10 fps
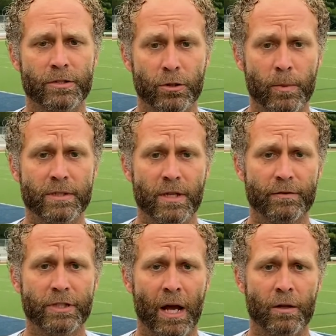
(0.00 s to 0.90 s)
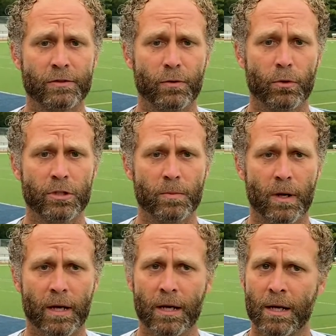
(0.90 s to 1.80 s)
So it'll be a tough challenge for us,
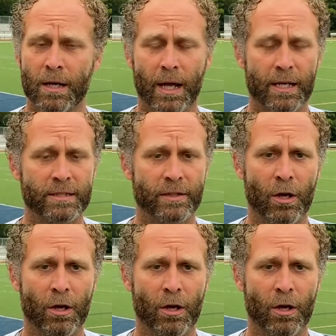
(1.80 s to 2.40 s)
but like I said,